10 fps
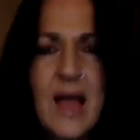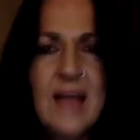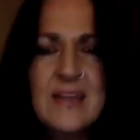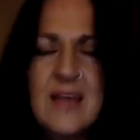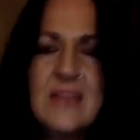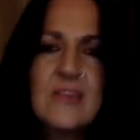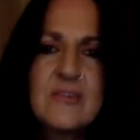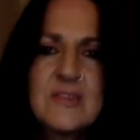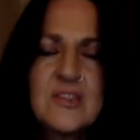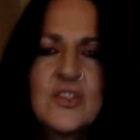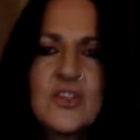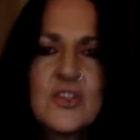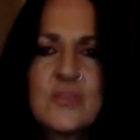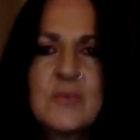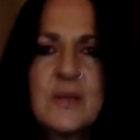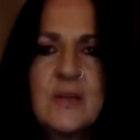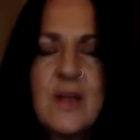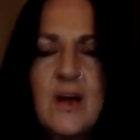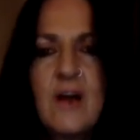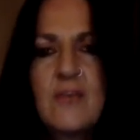And yet there is this judgment
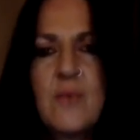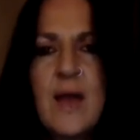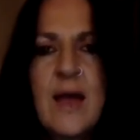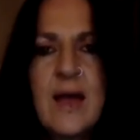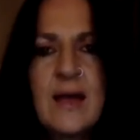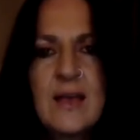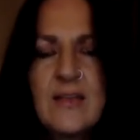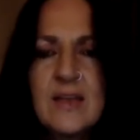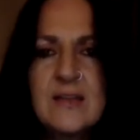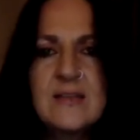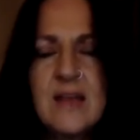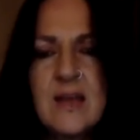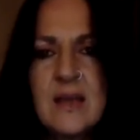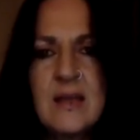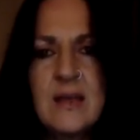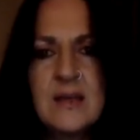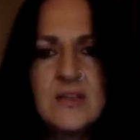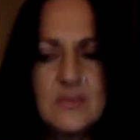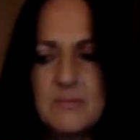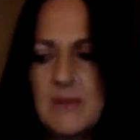of where they say
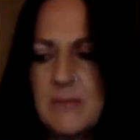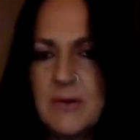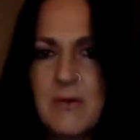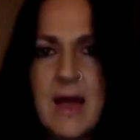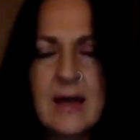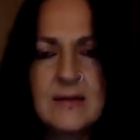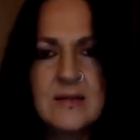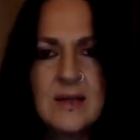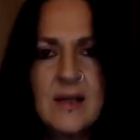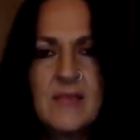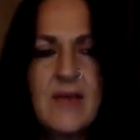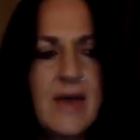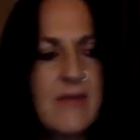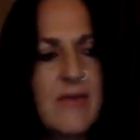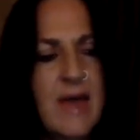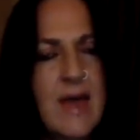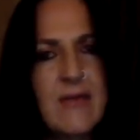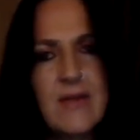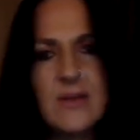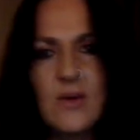some people are at. They're there,
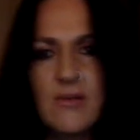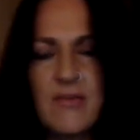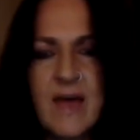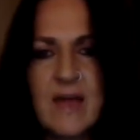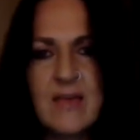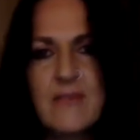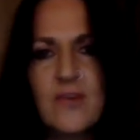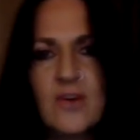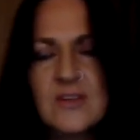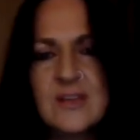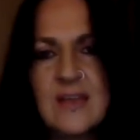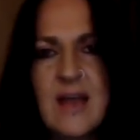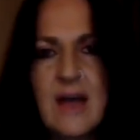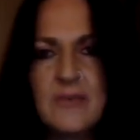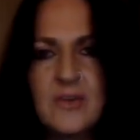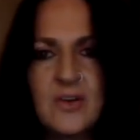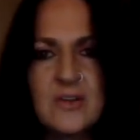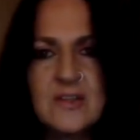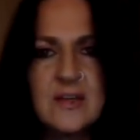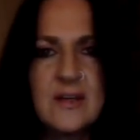they're not there, they've got it, they haven't
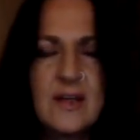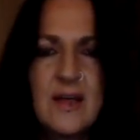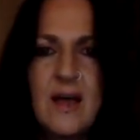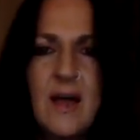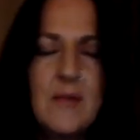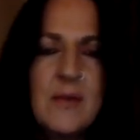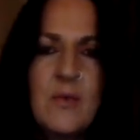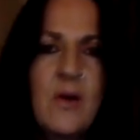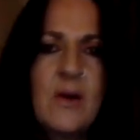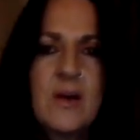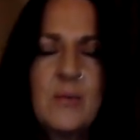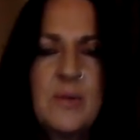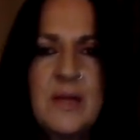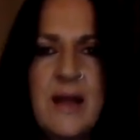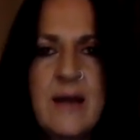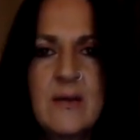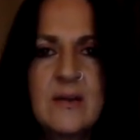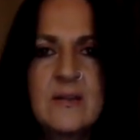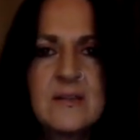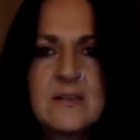got it. I mean, what a complete
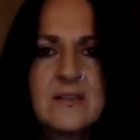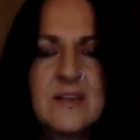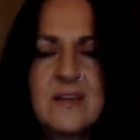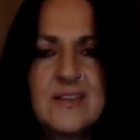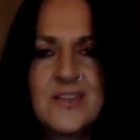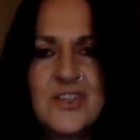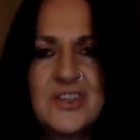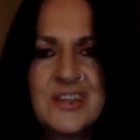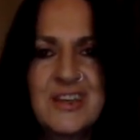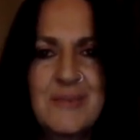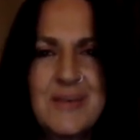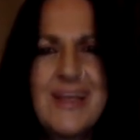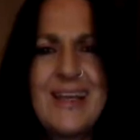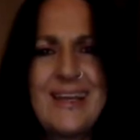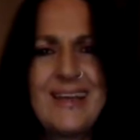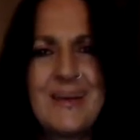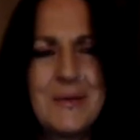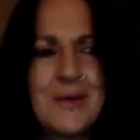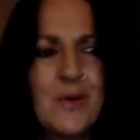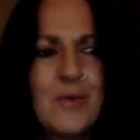arrogance to say such a thing, really. I
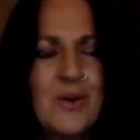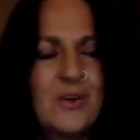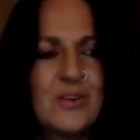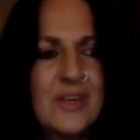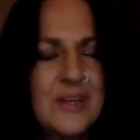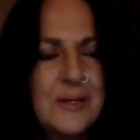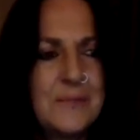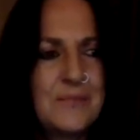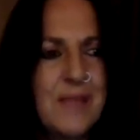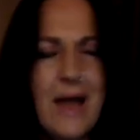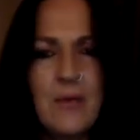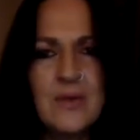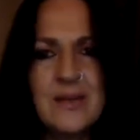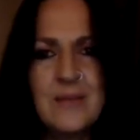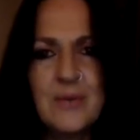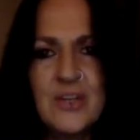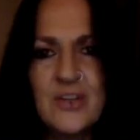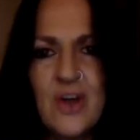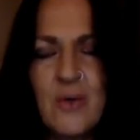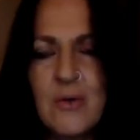mean, come on. How would anybody
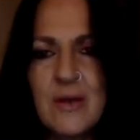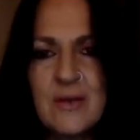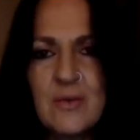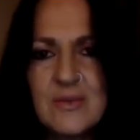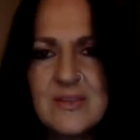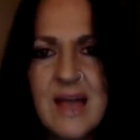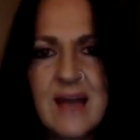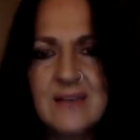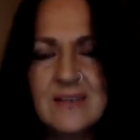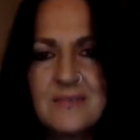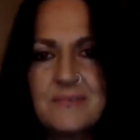know where anyone's at?